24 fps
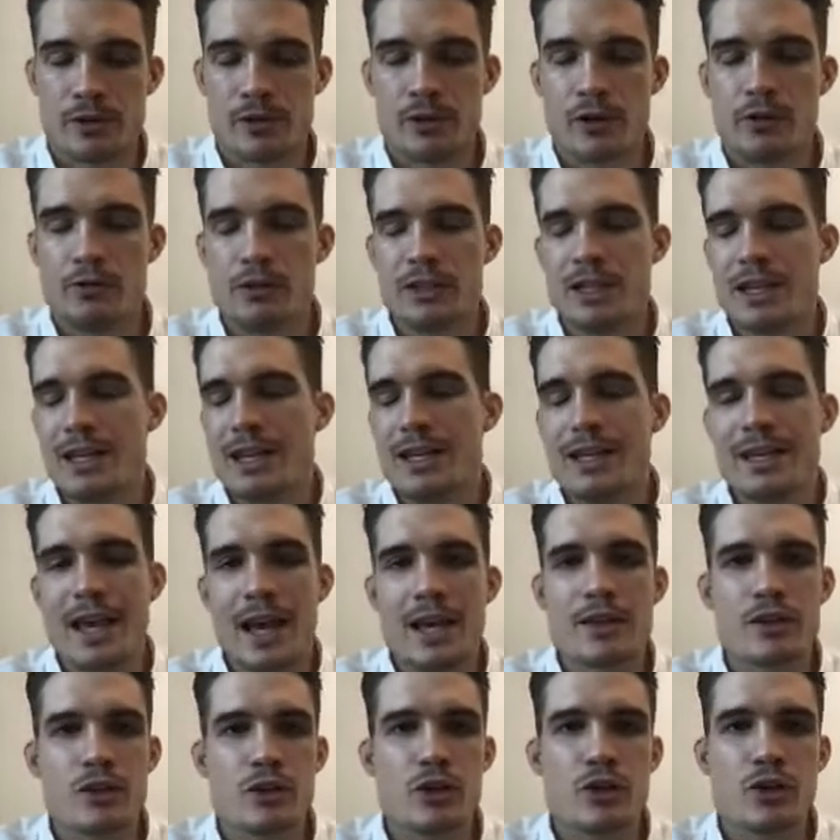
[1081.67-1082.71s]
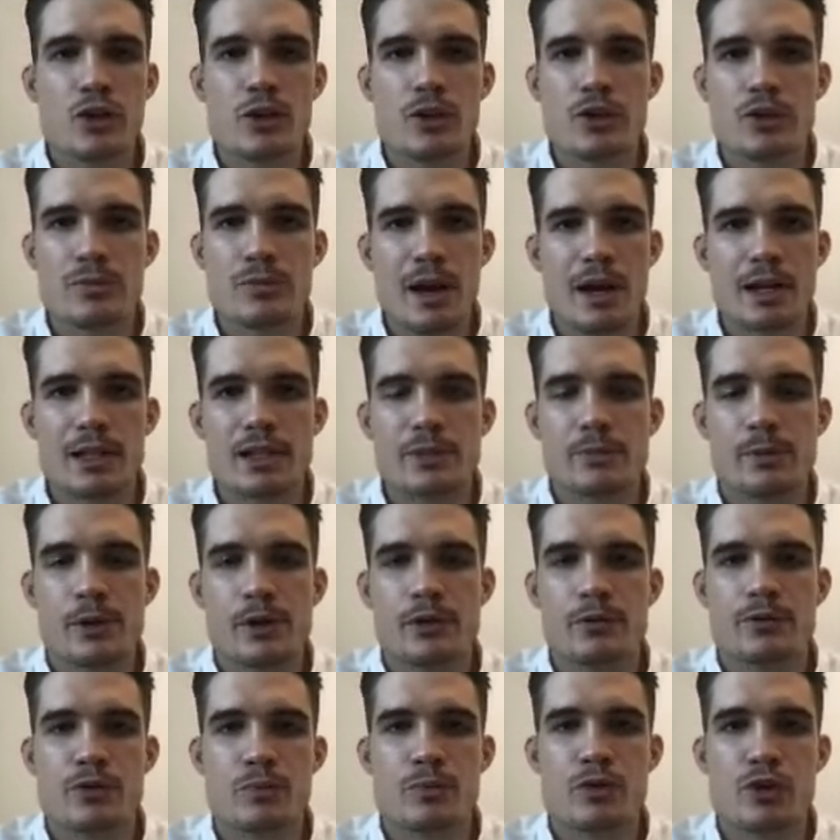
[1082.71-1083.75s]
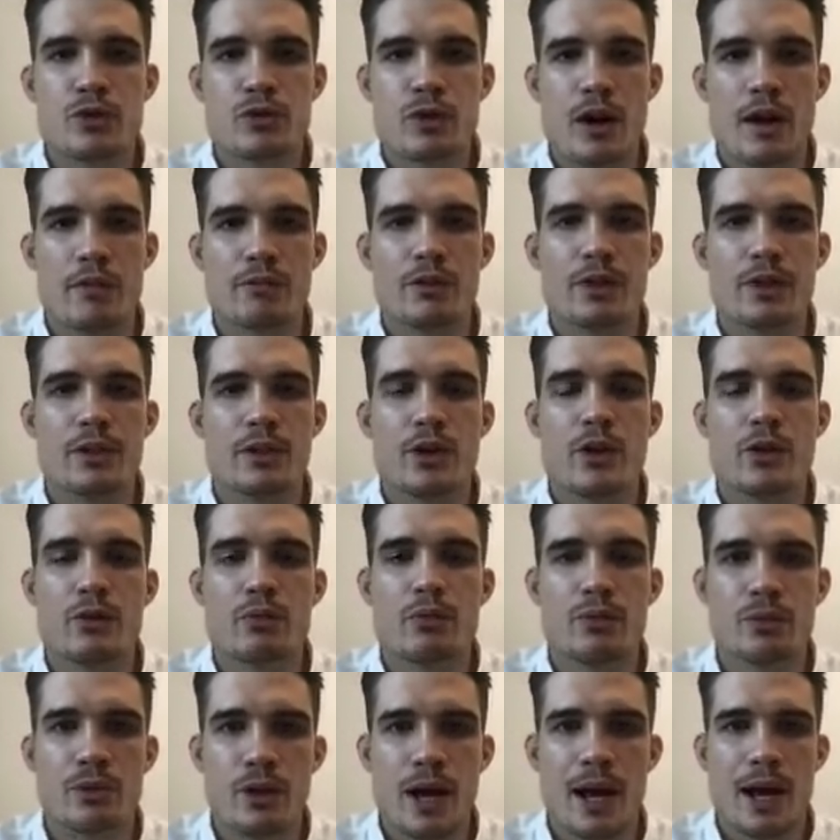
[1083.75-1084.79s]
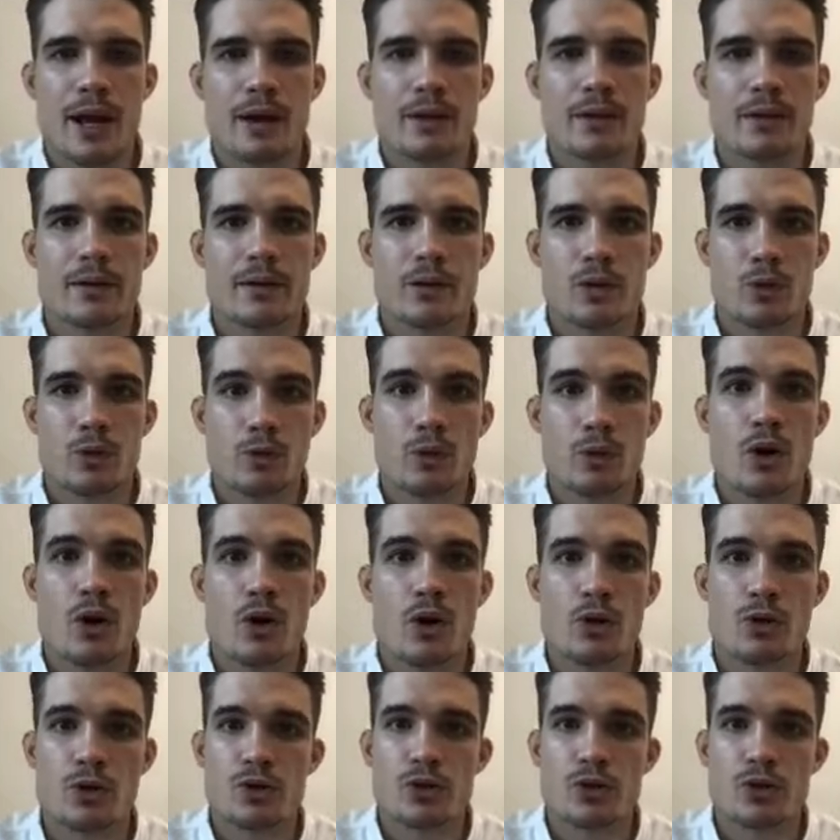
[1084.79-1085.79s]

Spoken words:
And obviously he gains a huge amount of experience from traveling throughout the world,